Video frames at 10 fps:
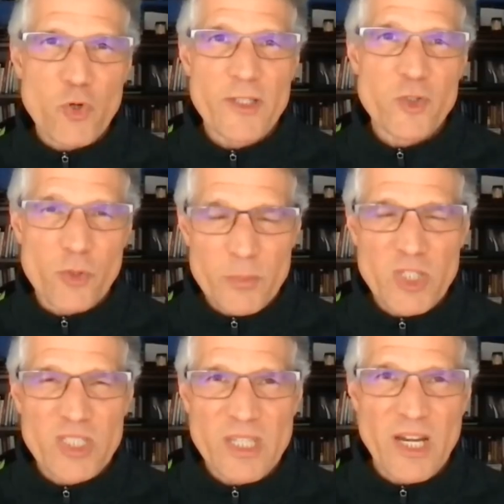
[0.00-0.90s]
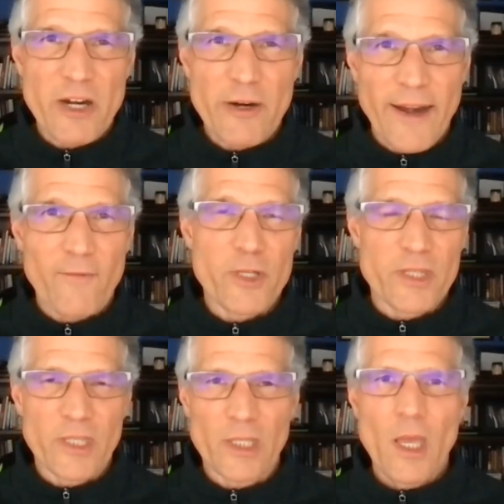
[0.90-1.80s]
transcriptions there,
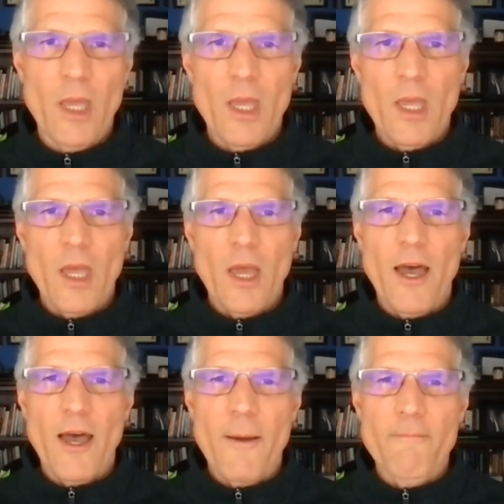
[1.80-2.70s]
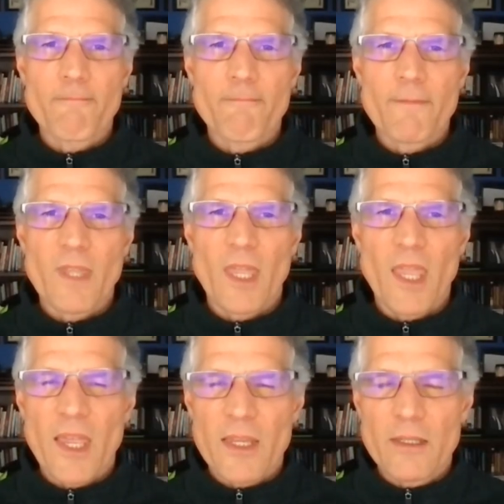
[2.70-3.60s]
everything. Um,
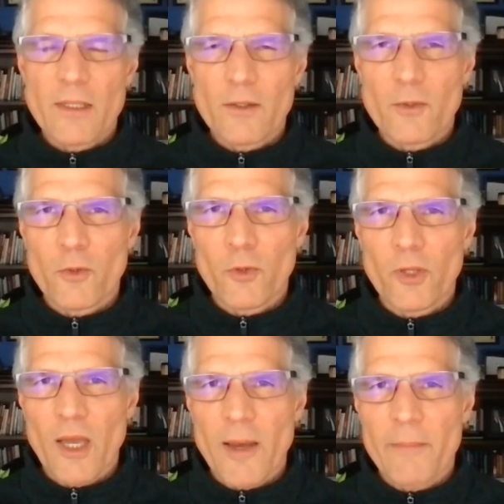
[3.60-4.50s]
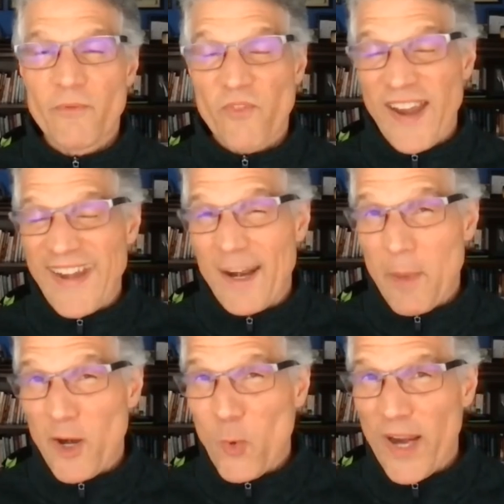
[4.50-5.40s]
and you'll um, find out
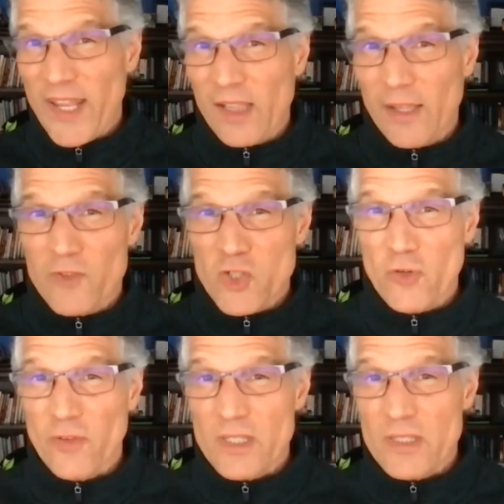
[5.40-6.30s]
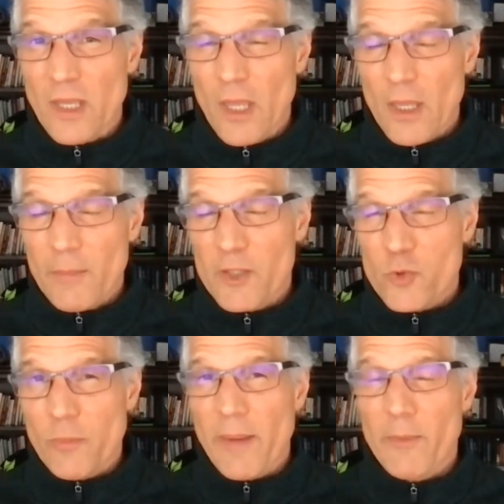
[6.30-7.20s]
about our white glove service.
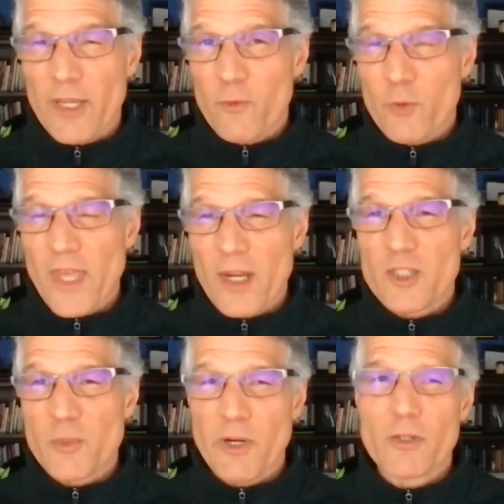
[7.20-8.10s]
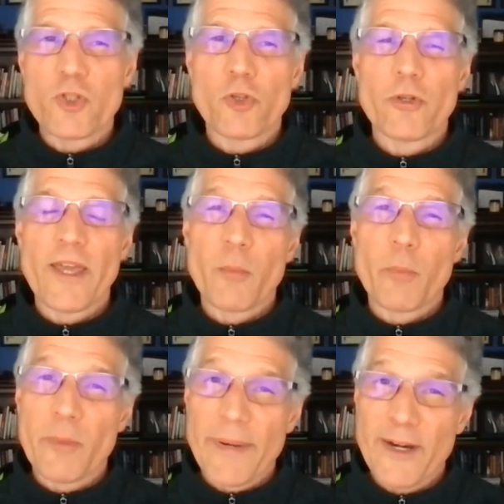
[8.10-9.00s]
Because remember, even without experience, you'll learn how to
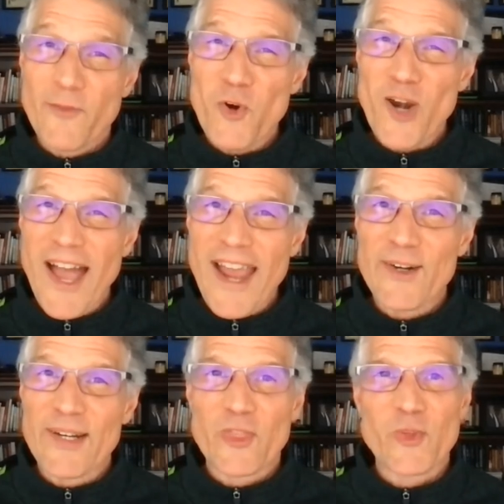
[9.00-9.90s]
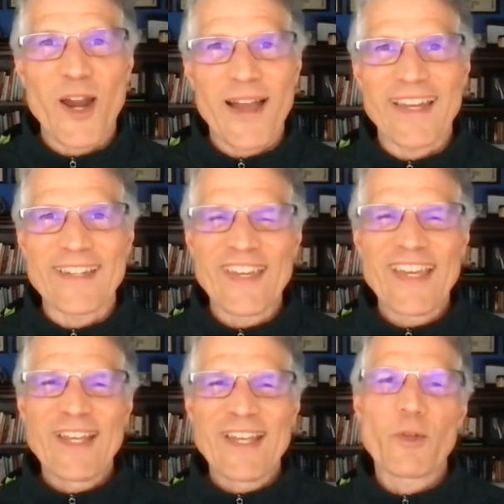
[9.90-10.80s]
prepare for, hire, and thrive
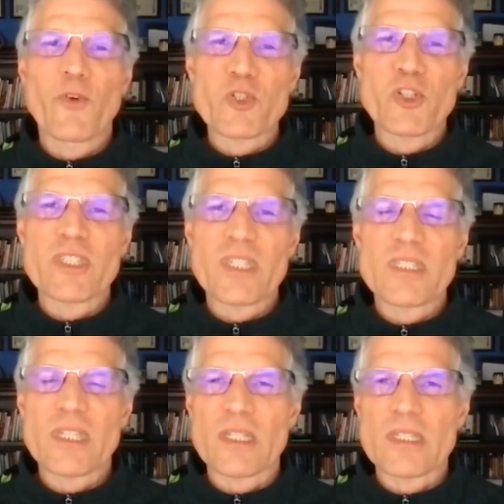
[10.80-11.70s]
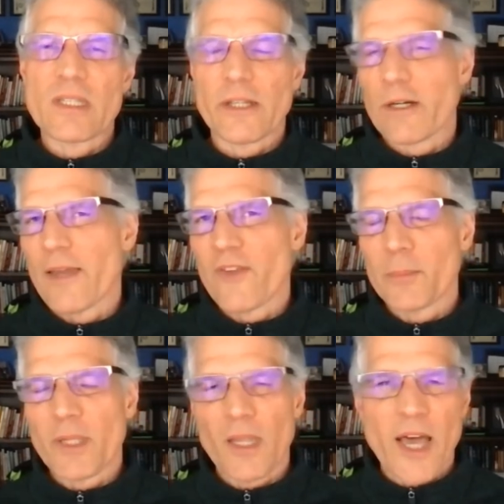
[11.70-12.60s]
with virtual assistants. Larry and I have
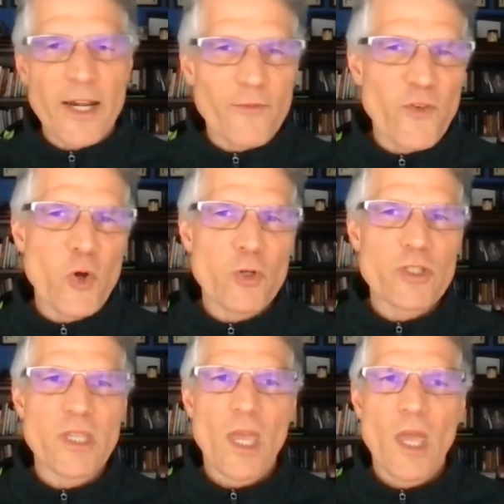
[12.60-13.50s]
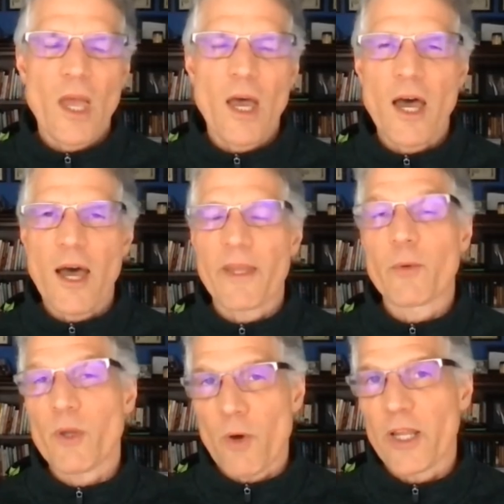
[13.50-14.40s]
helped a lot of folks, um,
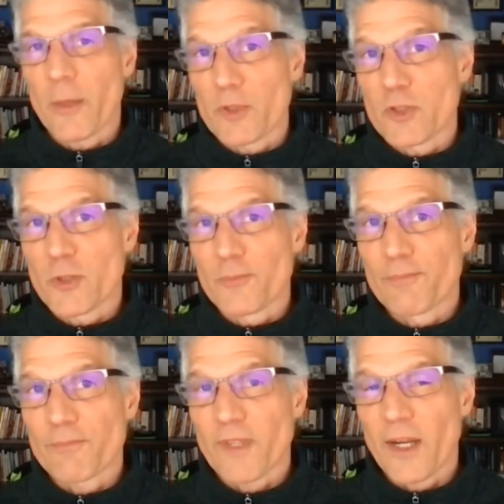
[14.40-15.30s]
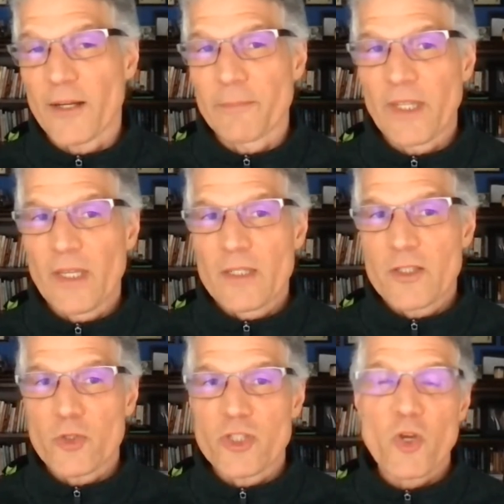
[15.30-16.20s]
and we want to help you too. Okay.
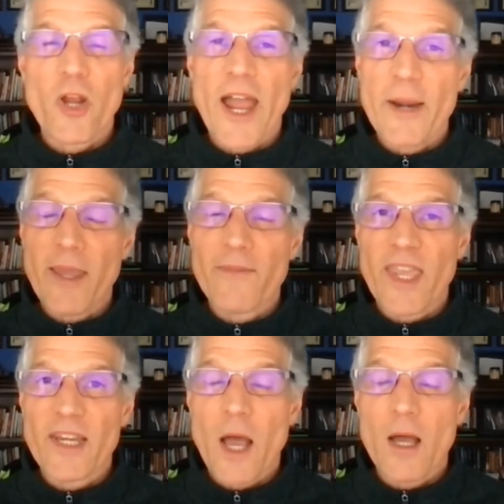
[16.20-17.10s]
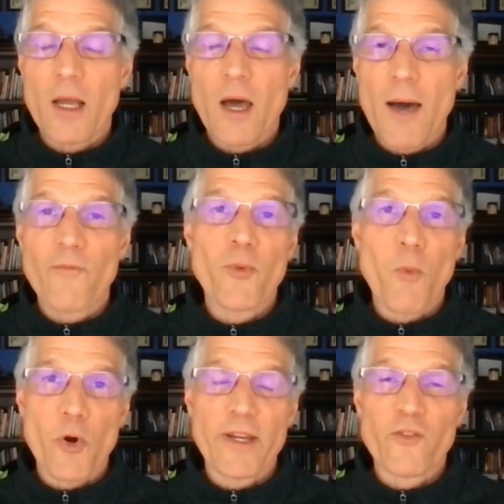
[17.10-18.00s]
So just go to hiremyva.com for
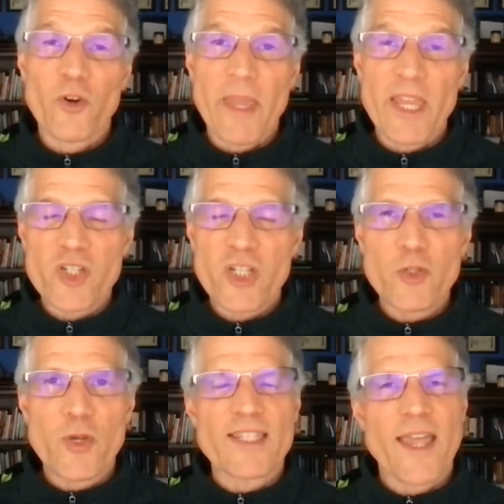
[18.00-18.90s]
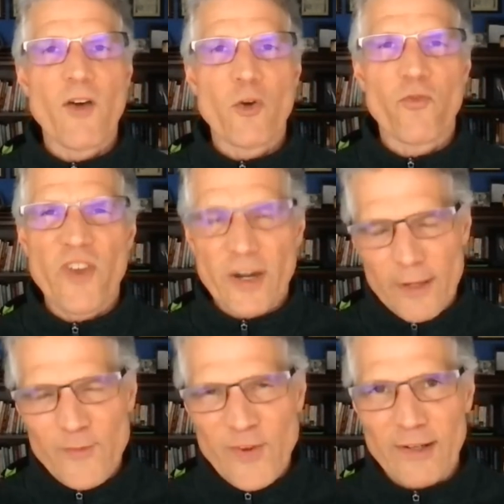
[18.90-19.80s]
more information. You guys have a
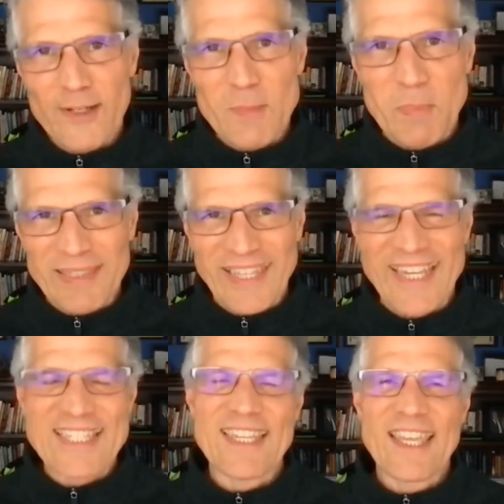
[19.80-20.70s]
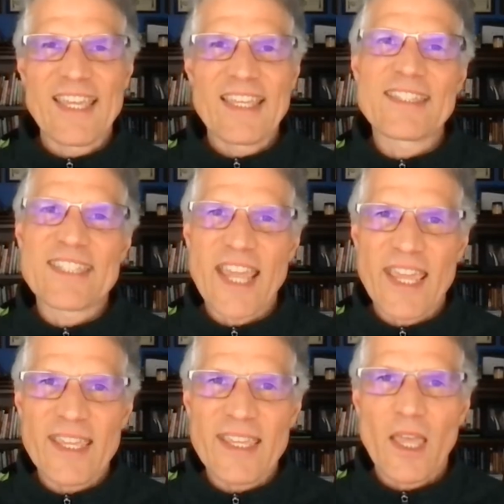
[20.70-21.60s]
very, very blessed
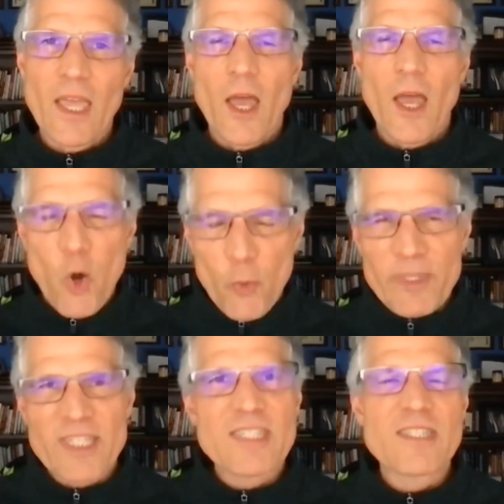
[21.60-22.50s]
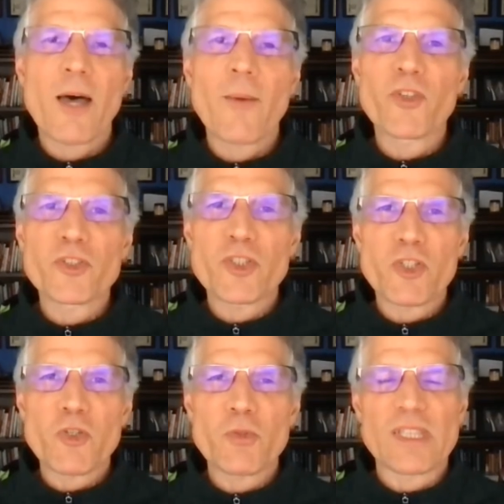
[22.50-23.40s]
day. Hope this is helpful to
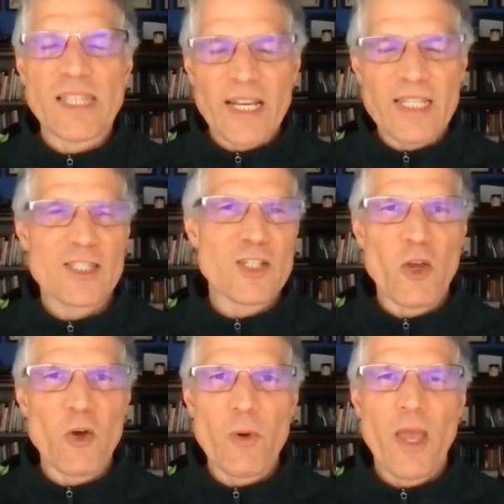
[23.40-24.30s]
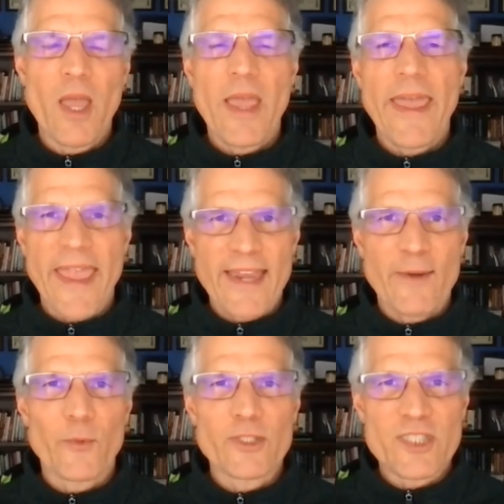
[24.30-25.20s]
you. Let us know,
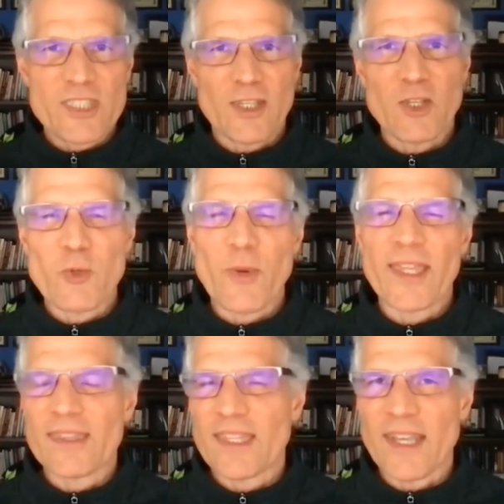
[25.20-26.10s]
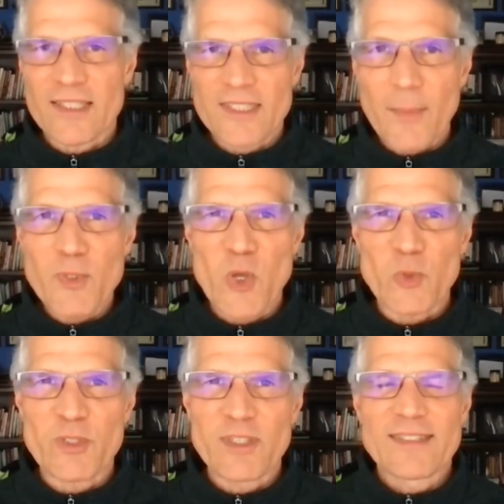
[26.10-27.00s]
and we'll see you at the next
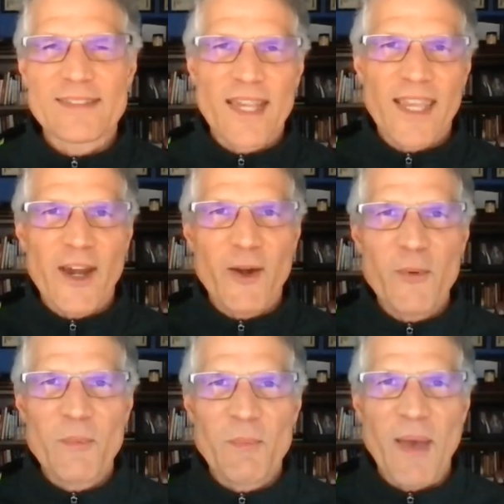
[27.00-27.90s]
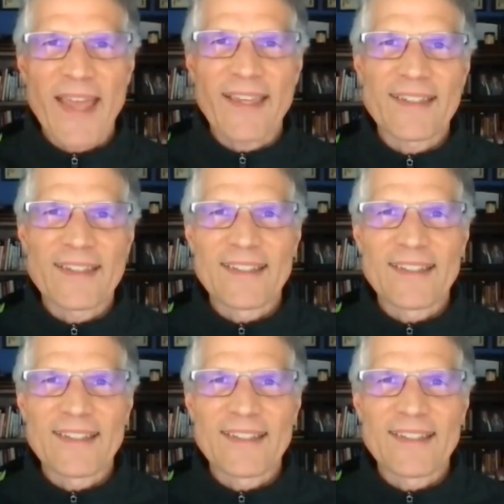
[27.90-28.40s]
episode. Take care. Bye.